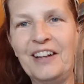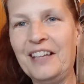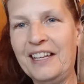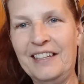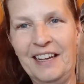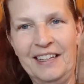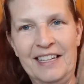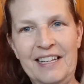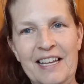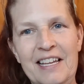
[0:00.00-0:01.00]
garlic and
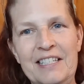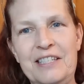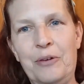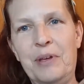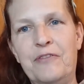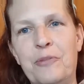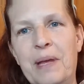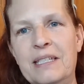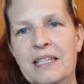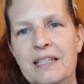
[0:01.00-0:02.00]
honey. So we
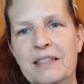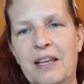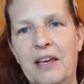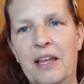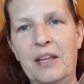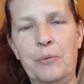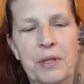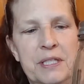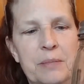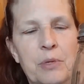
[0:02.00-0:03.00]
fermented the honey
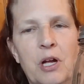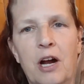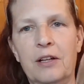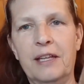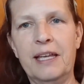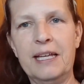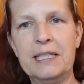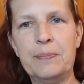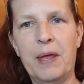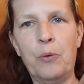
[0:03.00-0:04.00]
with some garlic.
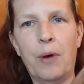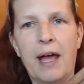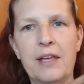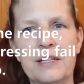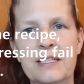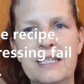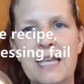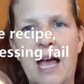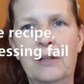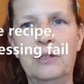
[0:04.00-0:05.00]
It's been a while. You can
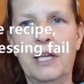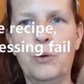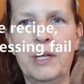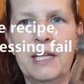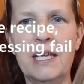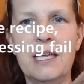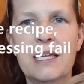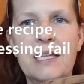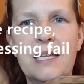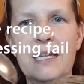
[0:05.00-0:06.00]
see how liquidy
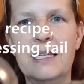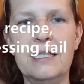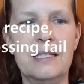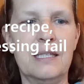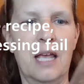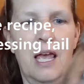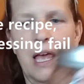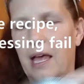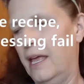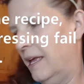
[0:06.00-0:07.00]
it is
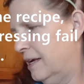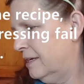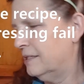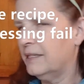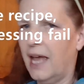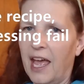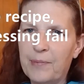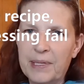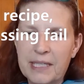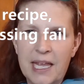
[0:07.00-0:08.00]
and
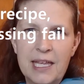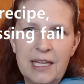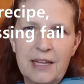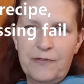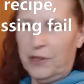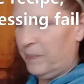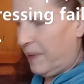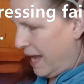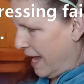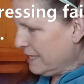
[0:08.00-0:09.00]
I've been taking it for the
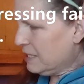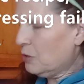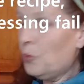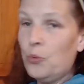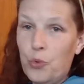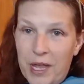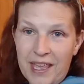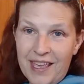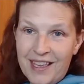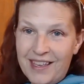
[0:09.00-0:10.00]
past
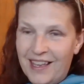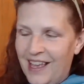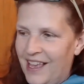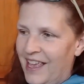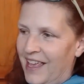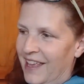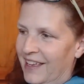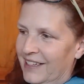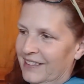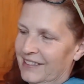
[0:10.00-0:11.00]
week,
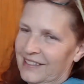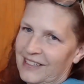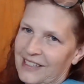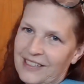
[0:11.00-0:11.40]
and